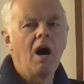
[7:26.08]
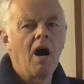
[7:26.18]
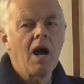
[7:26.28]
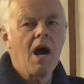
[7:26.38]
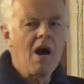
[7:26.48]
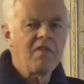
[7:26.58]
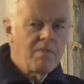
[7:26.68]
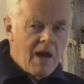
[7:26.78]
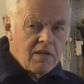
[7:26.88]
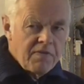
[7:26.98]
I have
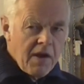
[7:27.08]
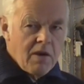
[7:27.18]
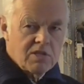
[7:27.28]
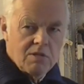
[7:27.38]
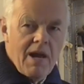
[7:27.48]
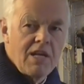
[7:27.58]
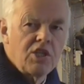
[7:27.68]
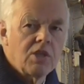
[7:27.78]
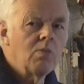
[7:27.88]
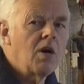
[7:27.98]
failed to
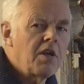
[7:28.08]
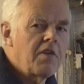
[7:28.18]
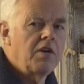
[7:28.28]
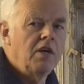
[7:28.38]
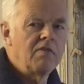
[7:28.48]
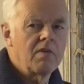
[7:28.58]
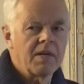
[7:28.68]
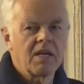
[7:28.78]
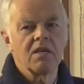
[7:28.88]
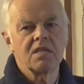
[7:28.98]
mention one other Hoover
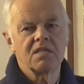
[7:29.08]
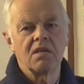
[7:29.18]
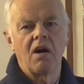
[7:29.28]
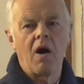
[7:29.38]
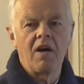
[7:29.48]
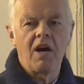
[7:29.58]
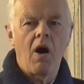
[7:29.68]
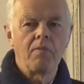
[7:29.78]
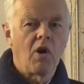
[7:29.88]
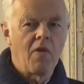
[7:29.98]
because
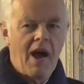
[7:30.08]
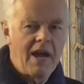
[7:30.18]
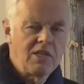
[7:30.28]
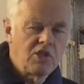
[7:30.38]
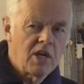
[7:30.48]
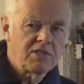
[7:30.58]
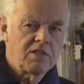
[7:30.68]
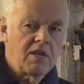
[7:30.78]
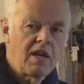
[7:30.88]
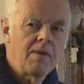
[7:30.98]
I'm not that
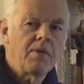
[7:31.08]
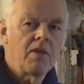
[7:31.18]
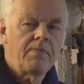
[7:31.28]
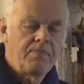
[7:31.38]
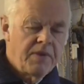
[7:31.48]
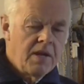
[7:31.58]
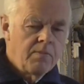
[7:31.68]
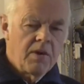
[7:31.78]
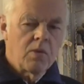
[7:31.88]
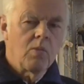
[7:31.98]
interested in it, but
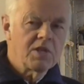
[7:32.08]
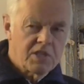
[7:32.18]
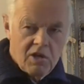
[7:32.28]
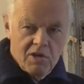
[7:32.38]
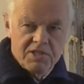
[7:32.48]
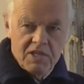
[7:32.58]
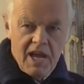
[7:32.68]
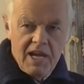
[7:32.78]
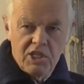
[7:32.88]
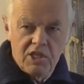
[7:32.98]
there was a
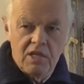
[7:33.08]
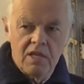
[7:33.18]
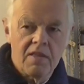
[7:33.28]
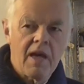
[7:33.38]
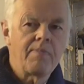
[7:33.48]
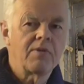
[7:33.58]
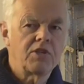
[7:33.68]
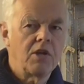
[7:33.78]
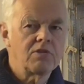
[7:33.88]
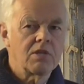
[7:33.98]
Constellation that they
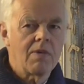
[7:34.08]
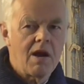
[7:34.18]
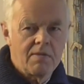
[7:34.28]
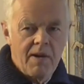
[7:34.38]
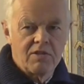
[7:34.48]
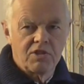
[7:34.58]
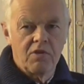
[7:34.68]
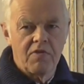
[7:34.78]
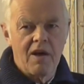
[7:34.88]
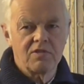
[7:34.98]
produced around about
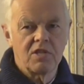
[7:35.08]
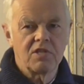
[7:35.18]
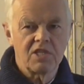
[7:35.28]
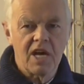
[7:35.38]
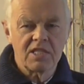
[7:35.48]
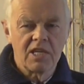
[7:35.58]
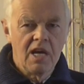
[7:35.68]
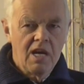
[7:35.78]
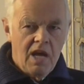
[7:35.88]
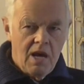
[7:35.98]
2006.
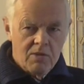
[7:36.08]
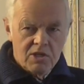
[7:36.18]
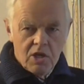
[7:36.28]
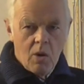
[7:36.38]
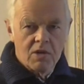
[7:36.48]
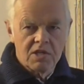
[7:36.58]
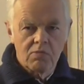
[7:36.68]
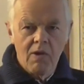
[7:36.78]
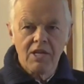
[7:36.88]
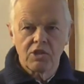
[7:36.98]
It was sold as
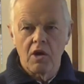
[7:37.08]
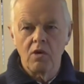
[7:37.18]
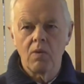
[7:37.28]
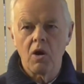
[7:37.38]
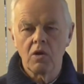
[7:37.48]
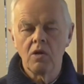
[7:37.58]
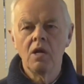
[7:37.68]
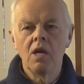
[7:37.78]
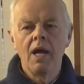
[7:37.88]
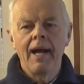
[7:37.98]
a retro
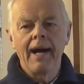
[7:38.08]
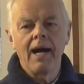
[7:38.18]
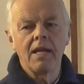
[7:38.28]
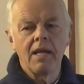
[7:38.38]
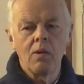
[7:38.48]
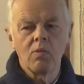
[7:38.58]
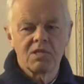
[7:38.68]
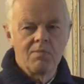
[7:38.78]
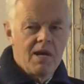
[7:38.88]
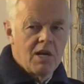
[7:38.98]
model, and it
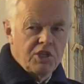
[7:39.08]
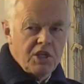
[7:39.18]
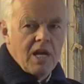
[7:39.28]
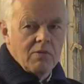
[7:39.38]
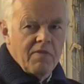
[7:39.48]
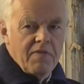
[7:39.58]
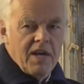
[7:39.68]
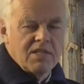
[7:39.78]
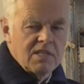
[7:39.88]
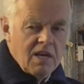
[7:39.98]
was a mere shadow of
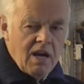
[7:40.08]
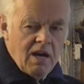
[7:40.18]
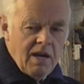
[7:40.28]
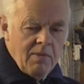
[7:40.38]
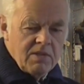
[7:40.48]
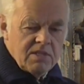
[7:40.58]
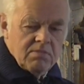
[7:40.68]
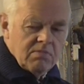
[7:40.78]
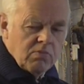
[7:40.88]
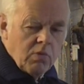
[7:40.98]
this. It was
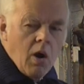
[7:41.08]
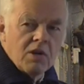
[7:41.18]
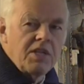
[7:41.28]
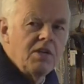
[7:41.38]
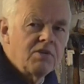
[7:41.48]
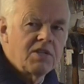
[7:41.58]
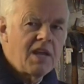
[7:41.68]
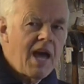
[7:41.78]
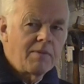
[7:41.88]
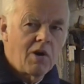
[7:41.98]
wrong to use
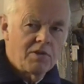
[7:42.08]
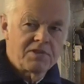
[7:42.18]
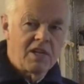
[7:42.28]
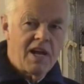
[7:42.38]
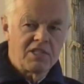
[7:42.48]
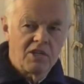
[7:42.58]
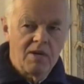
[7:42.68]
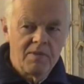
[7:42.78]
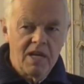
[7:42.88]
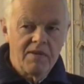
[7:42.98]
the name Constellation,
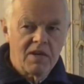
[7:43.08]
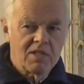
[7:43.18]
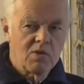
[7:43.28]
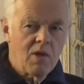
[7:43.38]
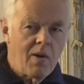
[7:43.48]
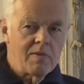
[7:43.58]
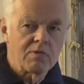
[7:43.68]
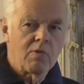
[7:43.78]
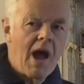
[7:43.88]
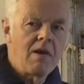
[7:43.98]
I believe, because although it
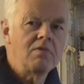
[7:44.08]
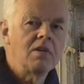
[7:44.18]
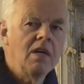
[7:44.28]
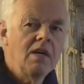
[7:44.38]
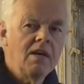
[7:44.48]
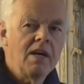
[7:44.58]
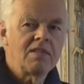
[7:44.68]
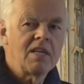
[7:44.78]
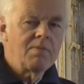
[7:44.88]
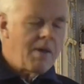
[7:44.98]
was round,
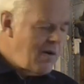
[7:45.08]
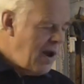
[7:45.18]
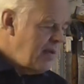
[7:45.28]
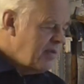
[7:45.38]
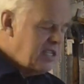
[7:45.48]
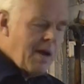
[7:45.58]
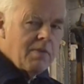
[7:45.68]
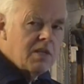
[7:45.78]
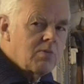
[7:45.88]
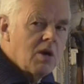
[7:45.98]
it didn't bear any
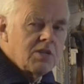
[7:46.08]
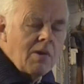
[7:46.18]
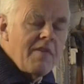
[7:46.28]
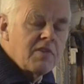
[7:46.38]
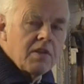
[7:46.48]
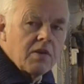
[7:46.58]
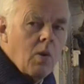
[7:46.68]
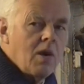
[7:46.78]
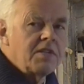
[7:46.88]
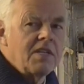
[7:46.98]
resemblance whatsoever to the
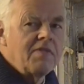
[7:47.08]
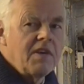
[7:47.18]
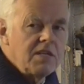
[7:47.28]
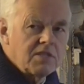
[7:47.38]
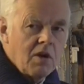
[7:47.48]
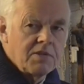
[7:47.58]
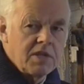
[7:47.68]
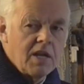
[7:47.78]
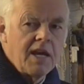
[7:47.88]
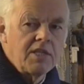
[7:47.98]
quality of these
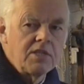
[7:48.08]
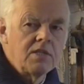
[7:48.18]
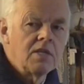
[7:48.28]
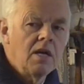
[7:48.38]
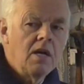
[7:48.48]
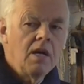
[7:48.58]
Constellations.